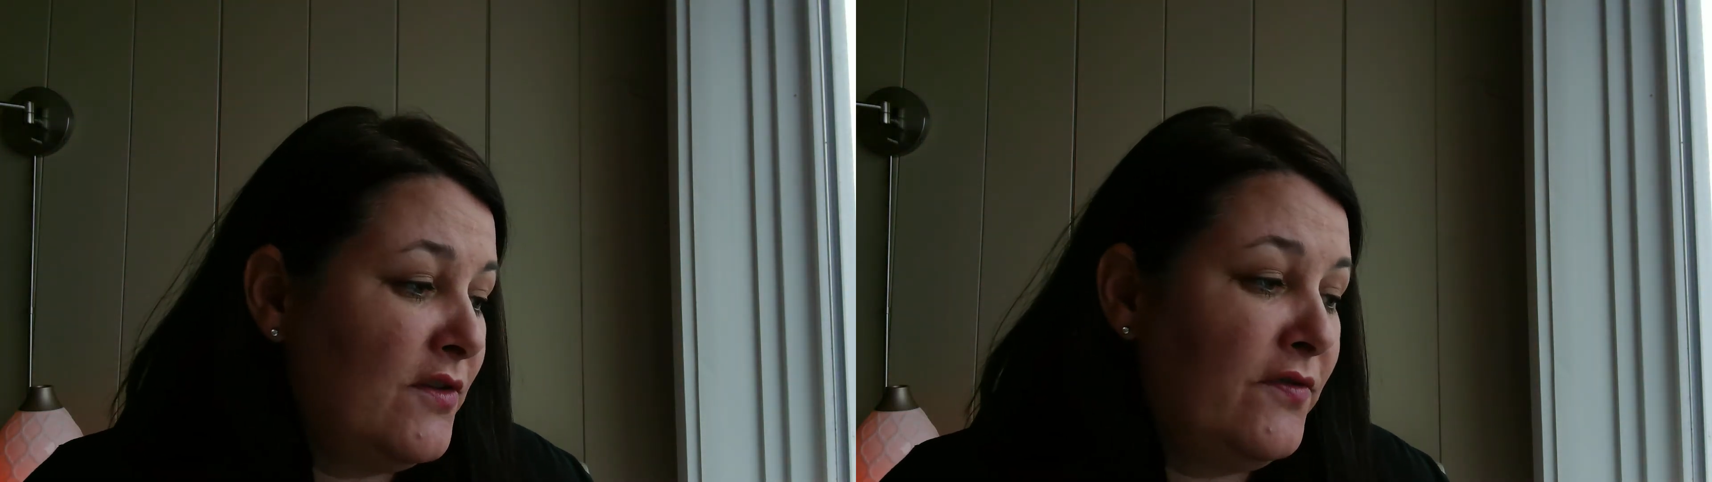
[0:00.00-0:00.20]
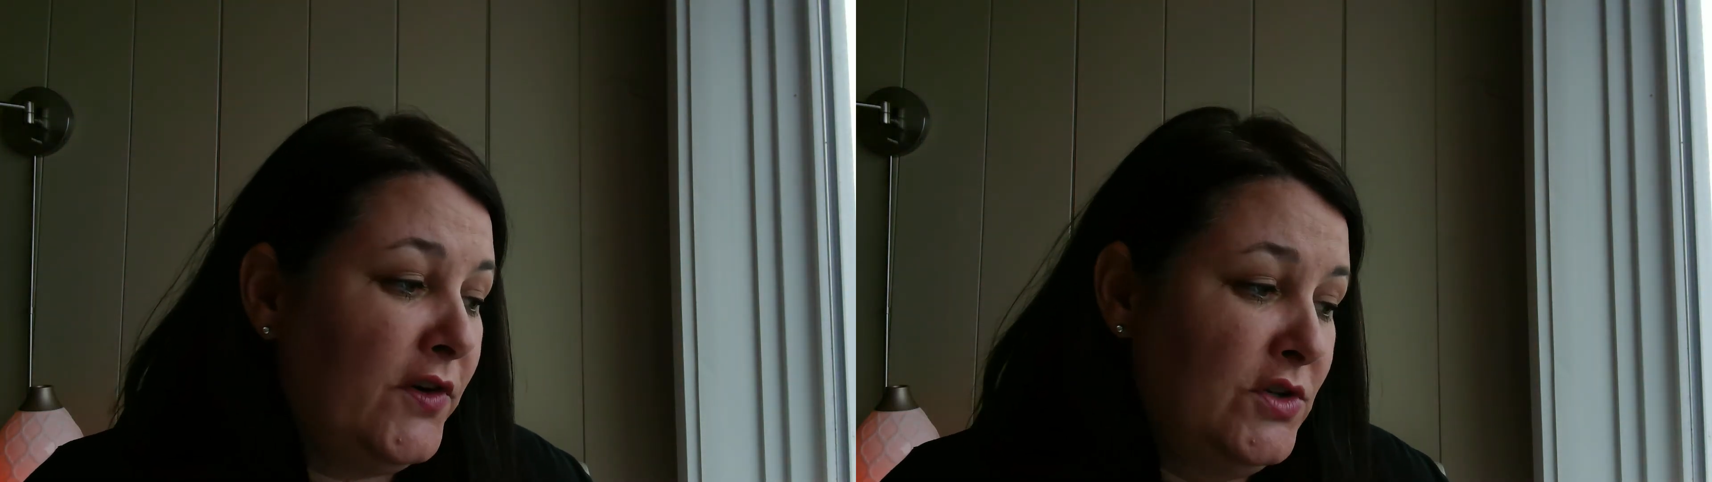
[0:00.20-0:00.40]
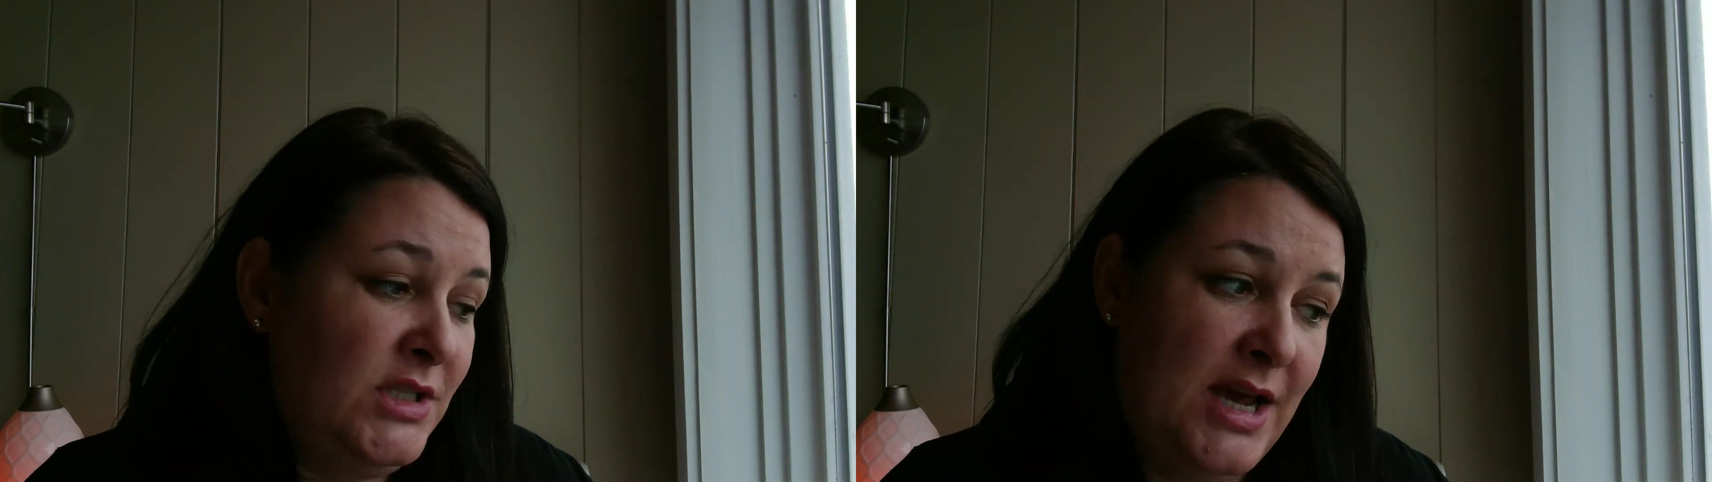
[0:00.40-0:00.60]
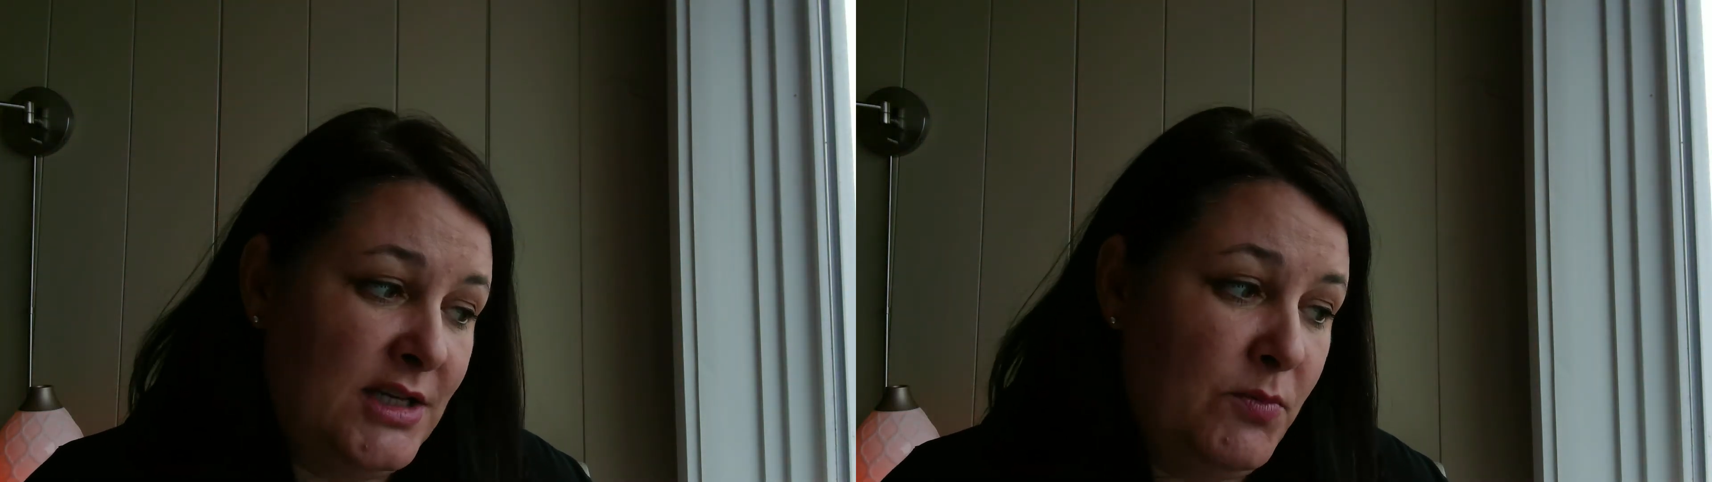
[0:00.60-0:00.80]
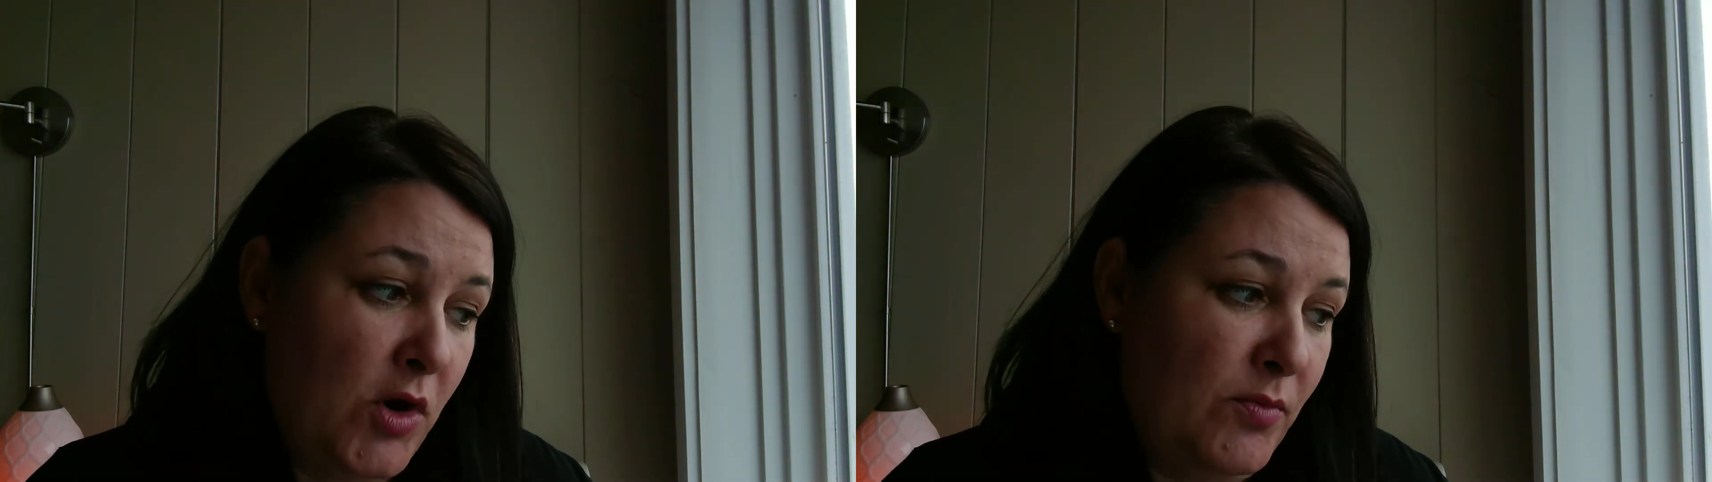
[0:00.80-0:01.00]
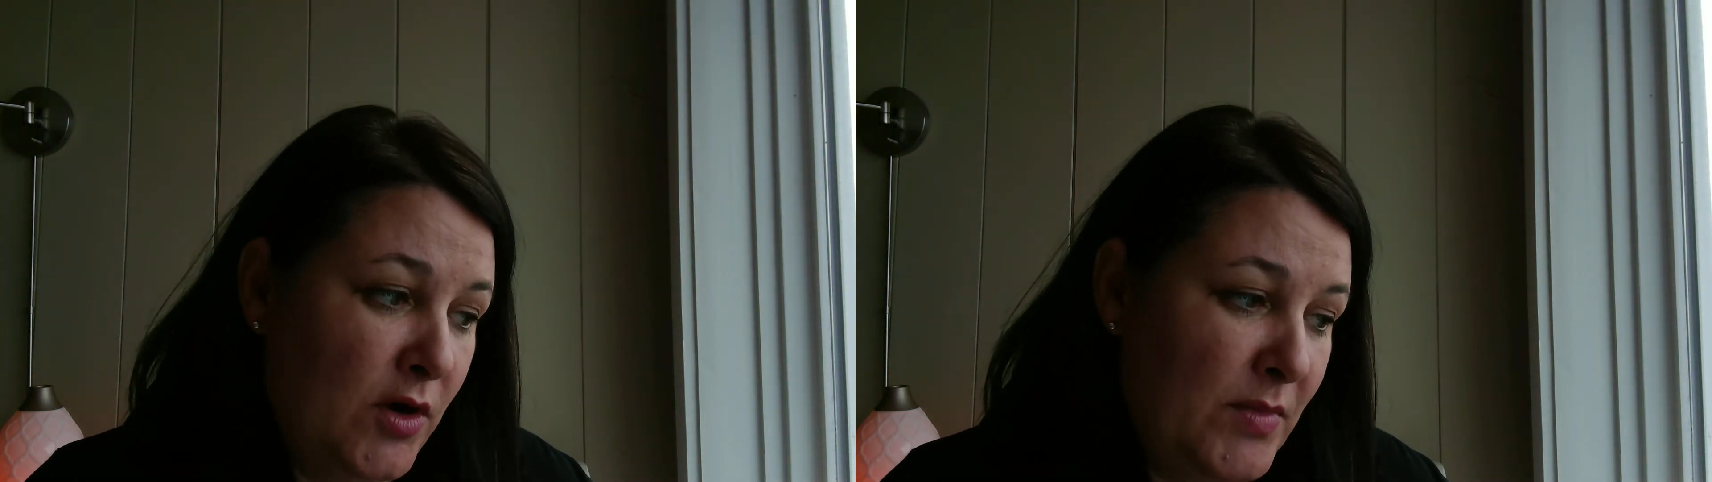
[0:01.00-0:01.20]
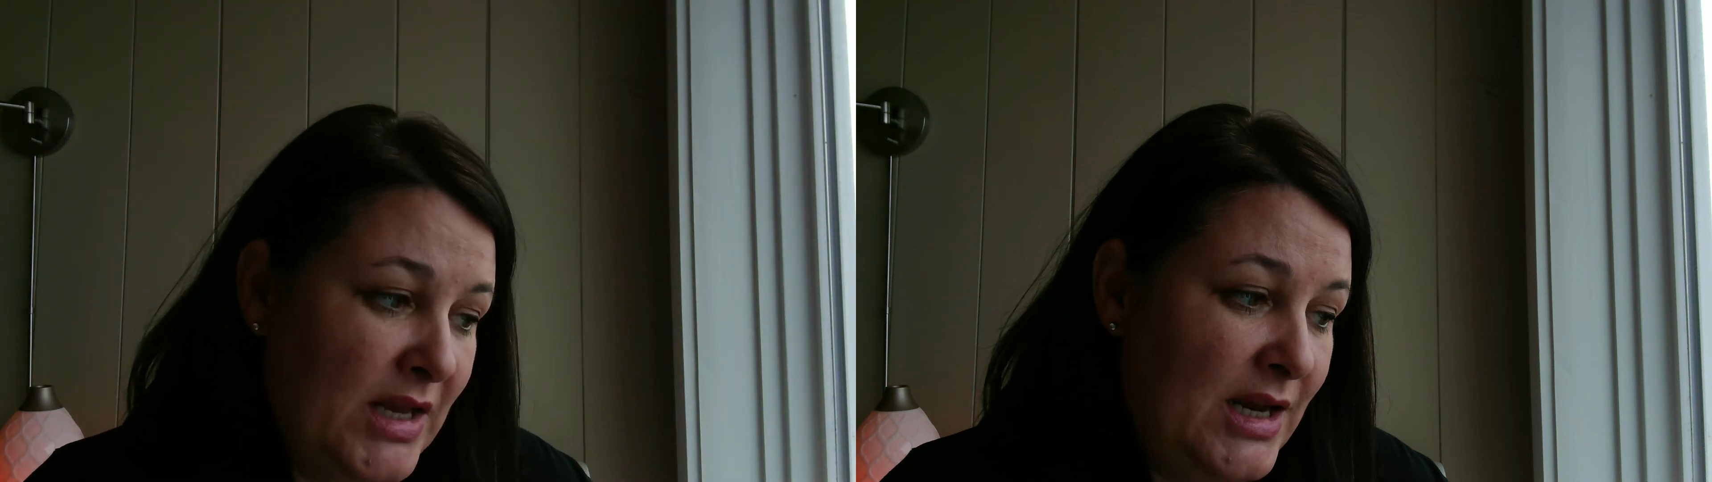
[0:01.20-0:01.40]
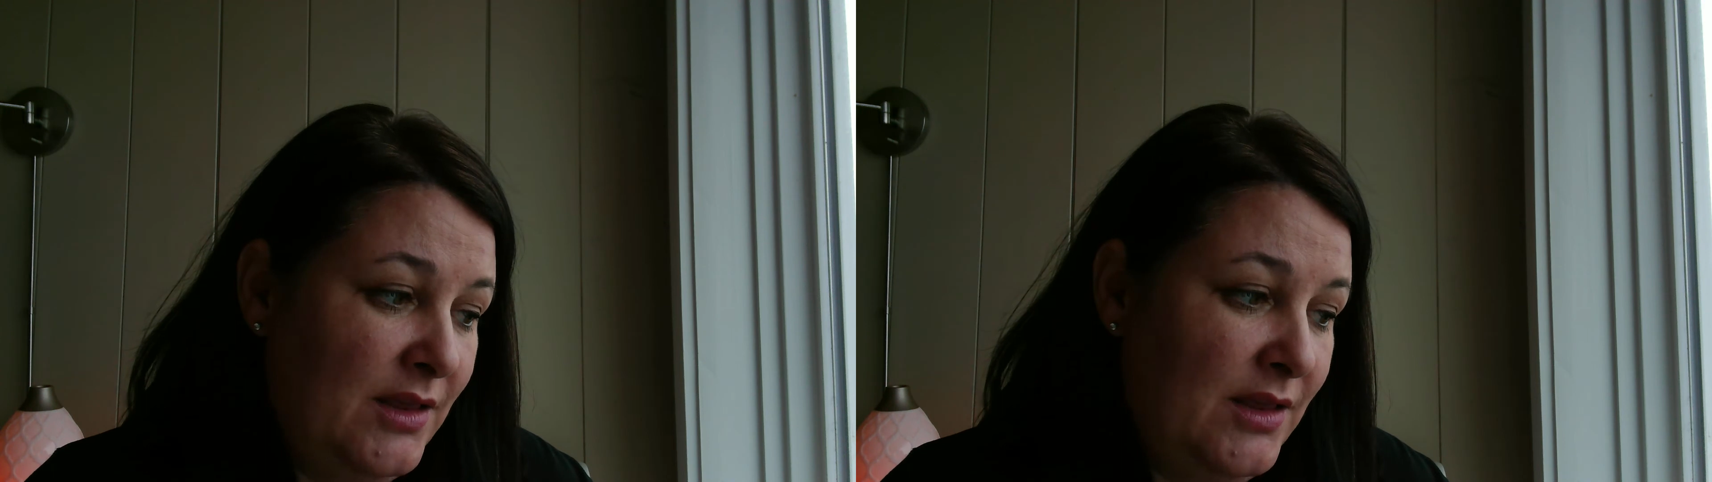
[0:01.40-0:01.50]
first export permit